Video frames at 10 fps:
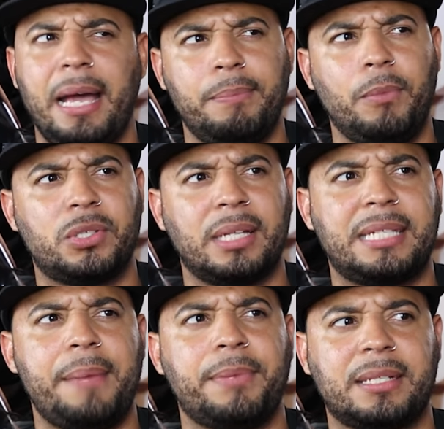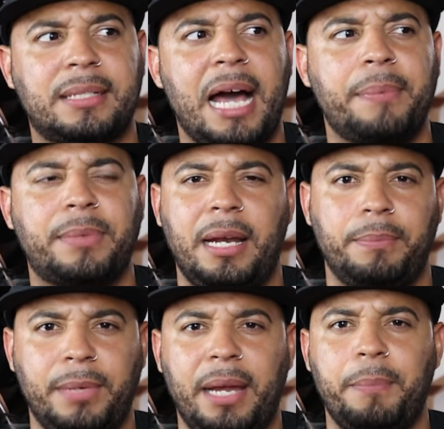most of the time get stopped and
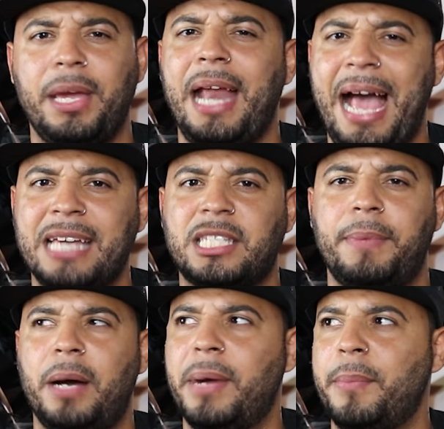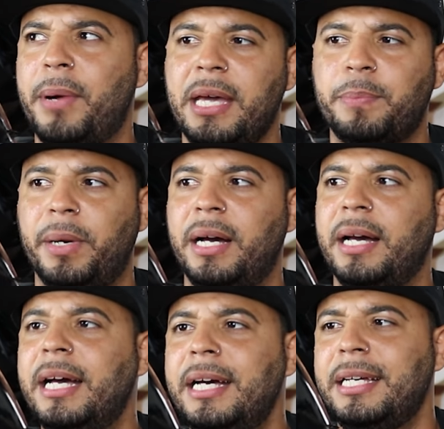I'm getting being asked about my bike,
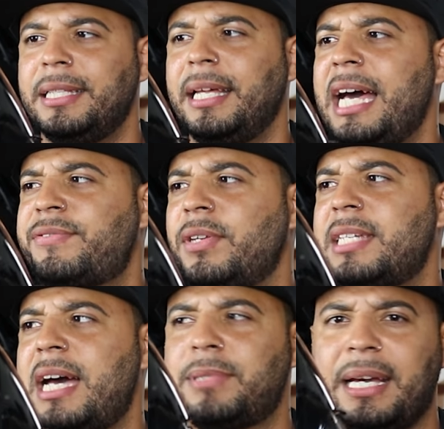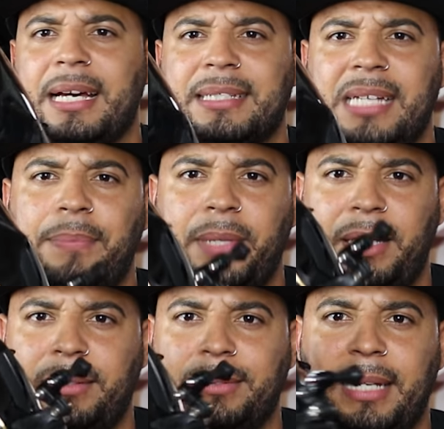but the last few times I got stopped
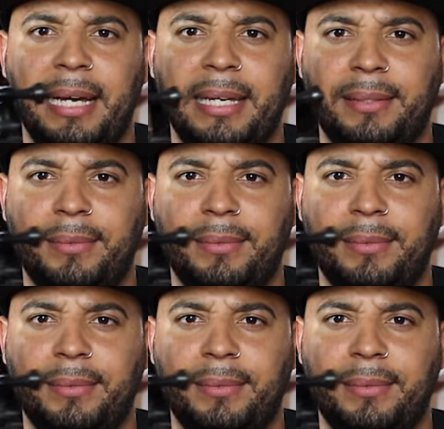and I